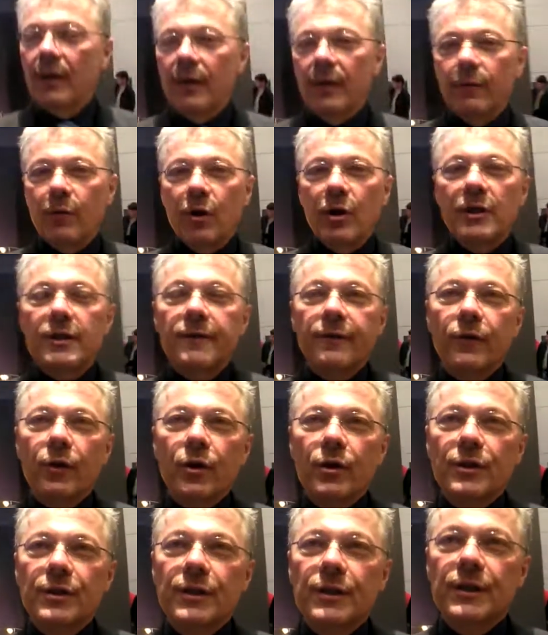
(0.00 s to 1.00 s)
the world's
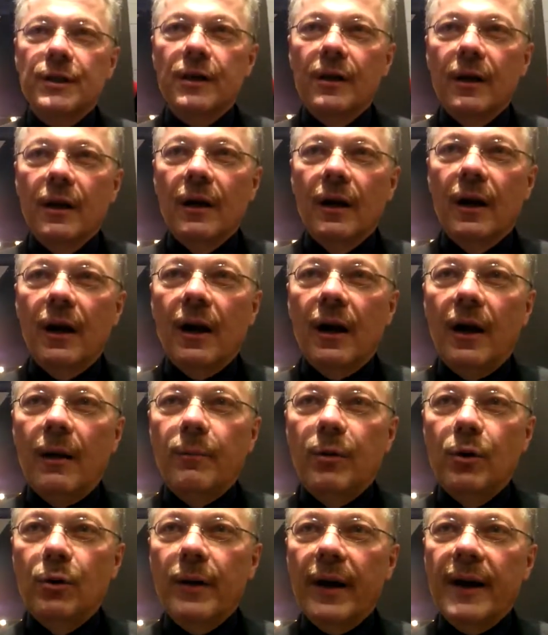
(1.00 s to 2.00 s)
first uh,
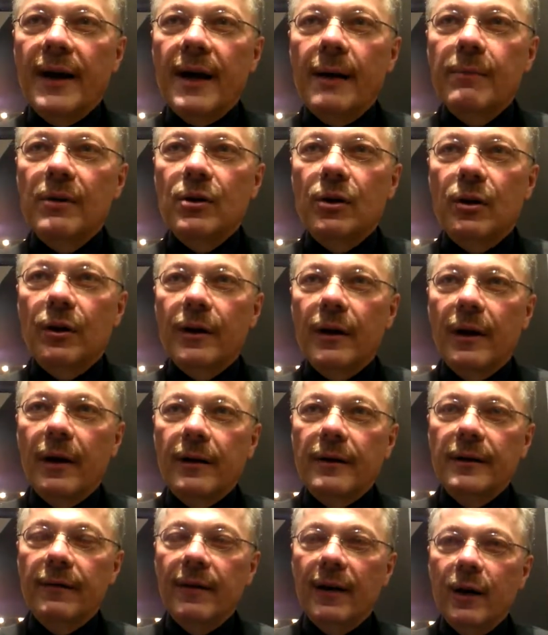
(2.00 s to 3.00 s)
Blu-ray
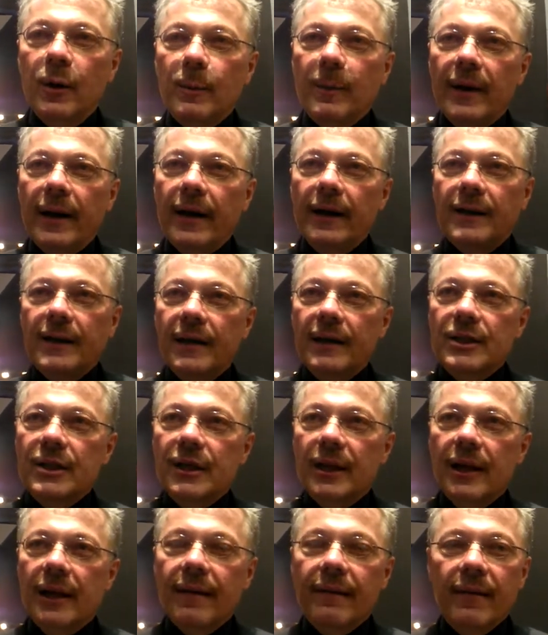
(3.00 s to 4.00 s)
camcorder developed by
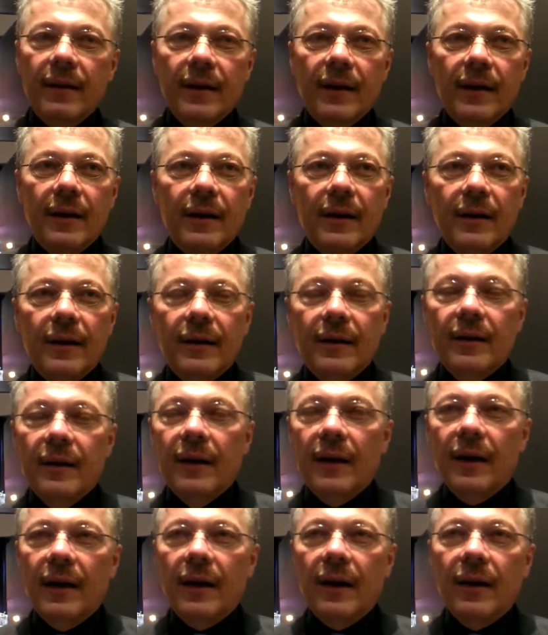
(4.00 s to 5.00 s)
Hitachi.
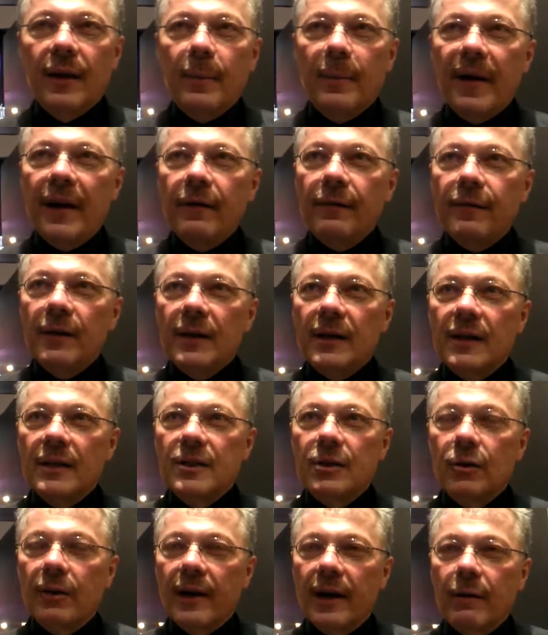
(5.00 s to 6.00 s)
Uh, the benefit
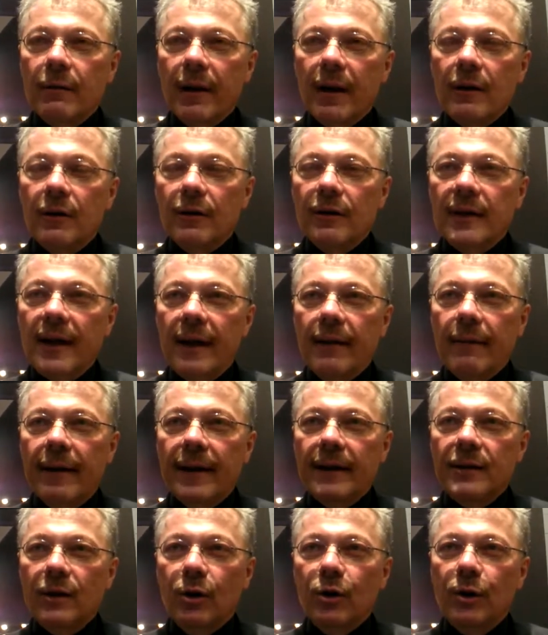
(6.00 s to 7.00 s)
is you can record
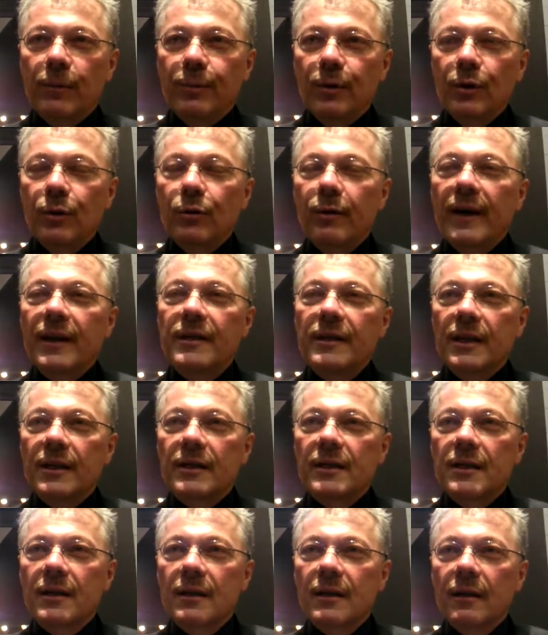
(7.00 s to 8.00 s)
direct on a Blu-ray
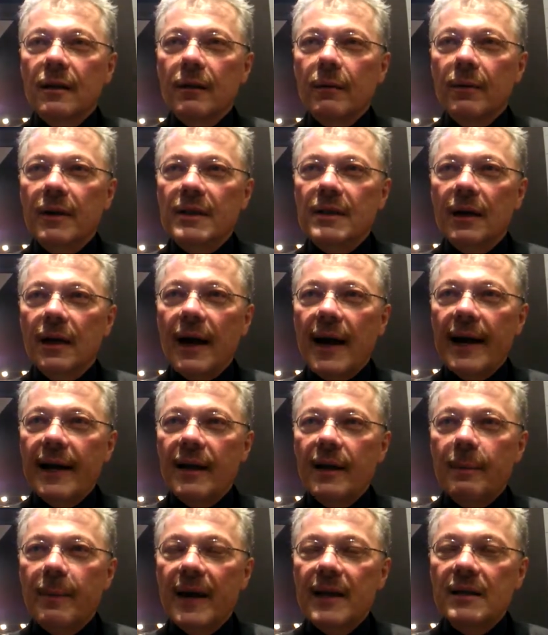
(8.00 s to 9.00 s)
disc with a high
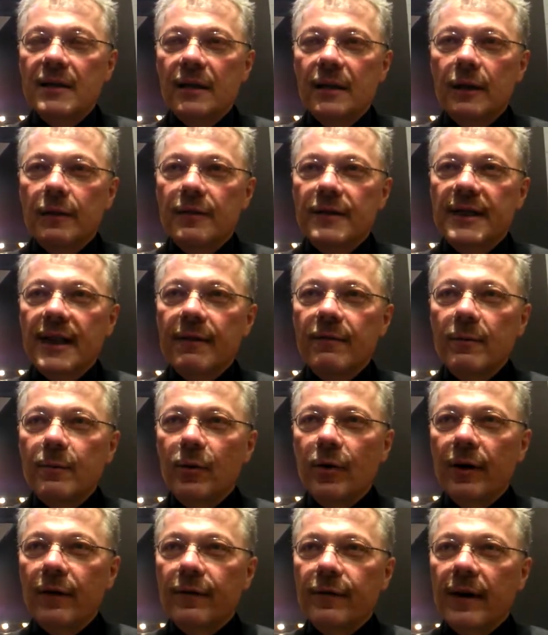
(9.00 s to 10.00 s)
capacity of
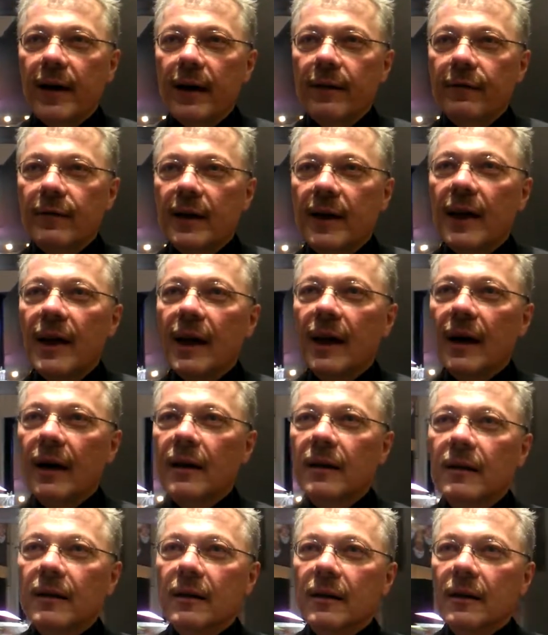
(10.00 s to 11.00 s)
7.5
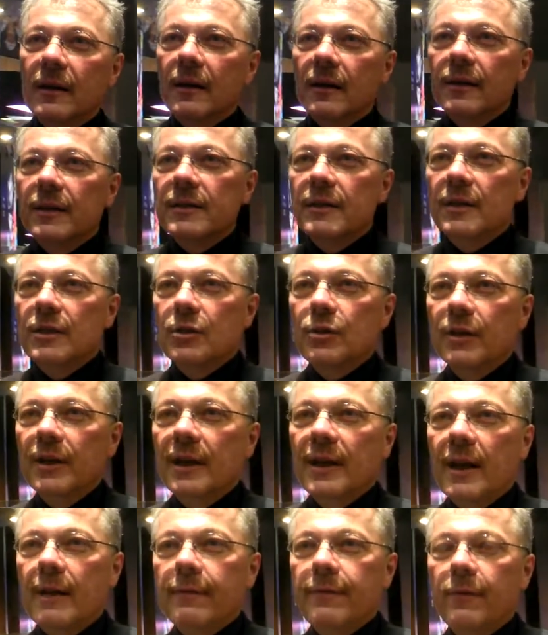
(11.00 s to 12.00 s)
giga. This is good
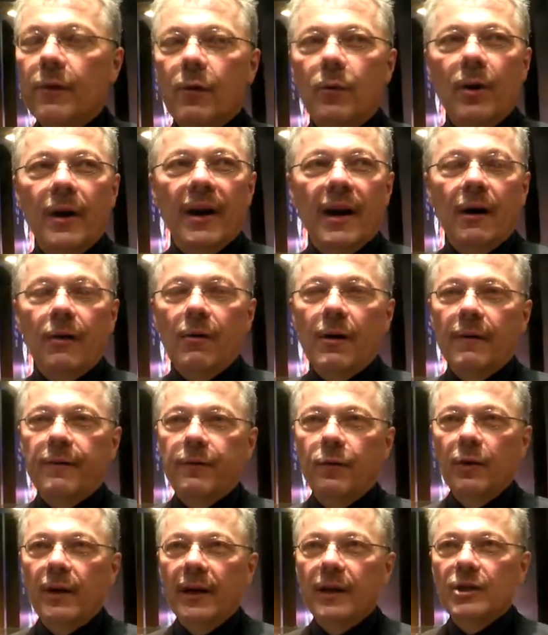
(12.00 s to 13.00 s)
enough for one hour
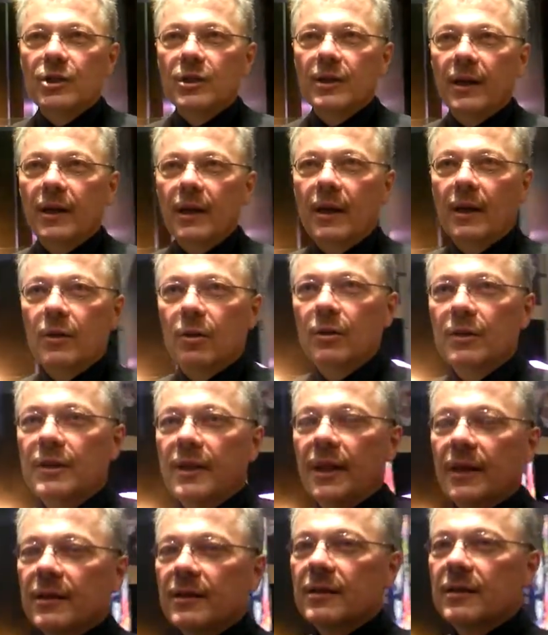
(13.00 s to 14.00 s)
full HD
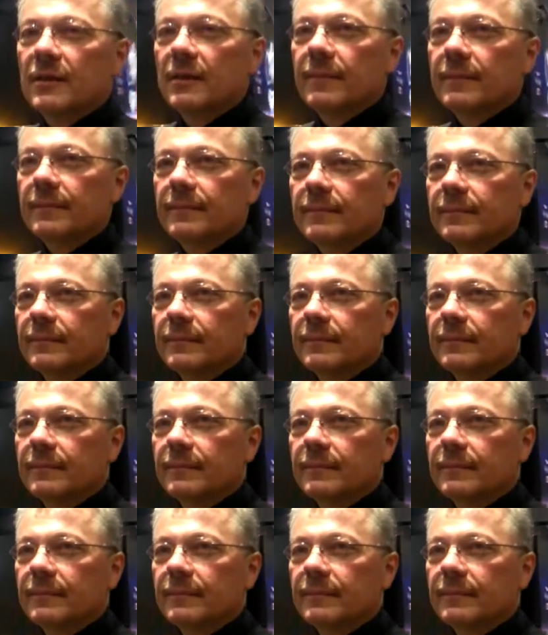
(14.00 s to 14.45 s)
content.